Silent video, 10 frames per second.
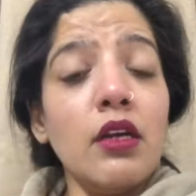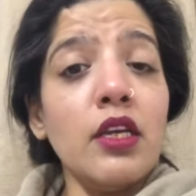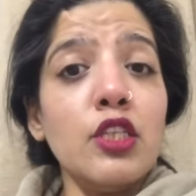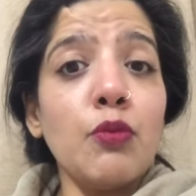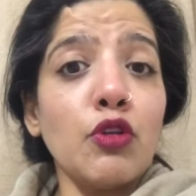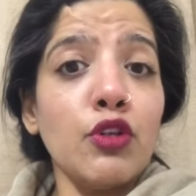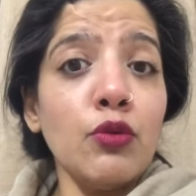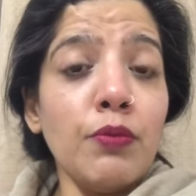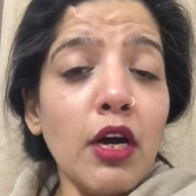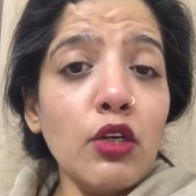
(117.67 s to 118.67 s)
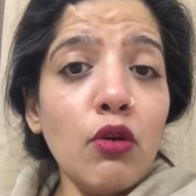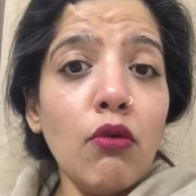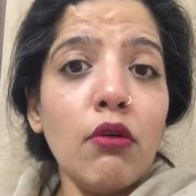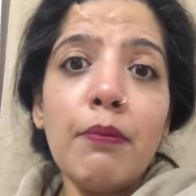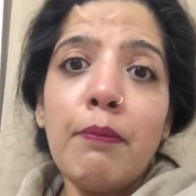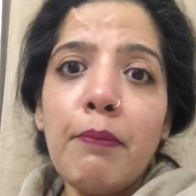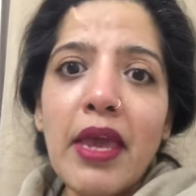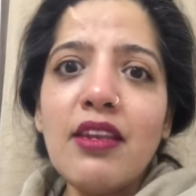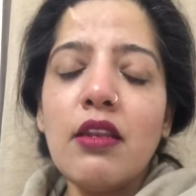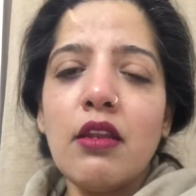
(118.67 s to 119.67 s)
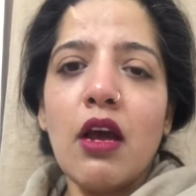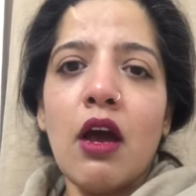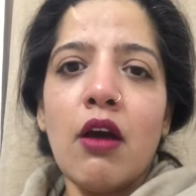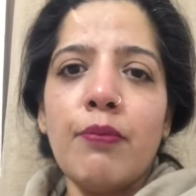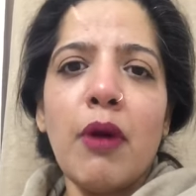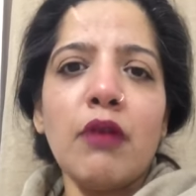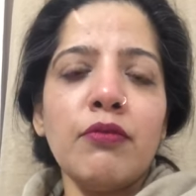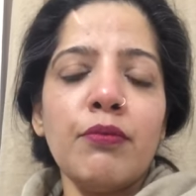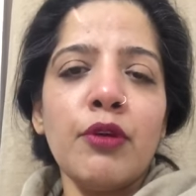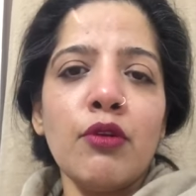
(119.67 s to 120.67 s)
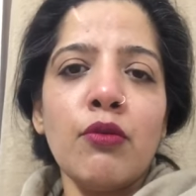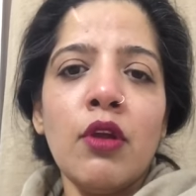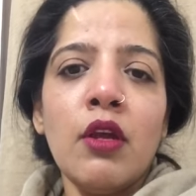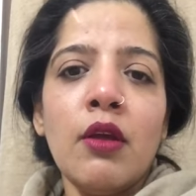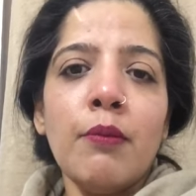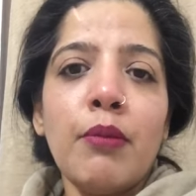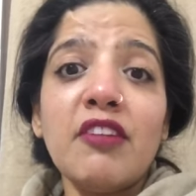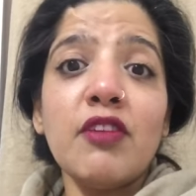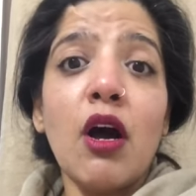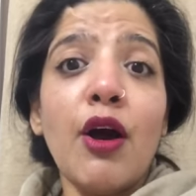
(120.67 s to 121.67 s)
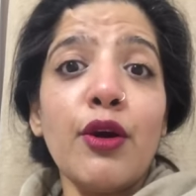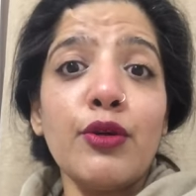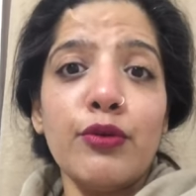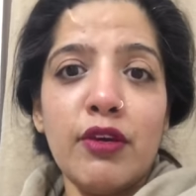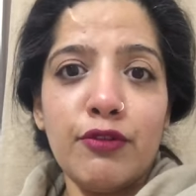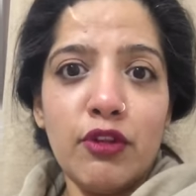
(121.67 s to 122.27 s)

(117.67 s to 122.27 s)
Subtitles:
He's bought a new bungalow. Men are power hungry.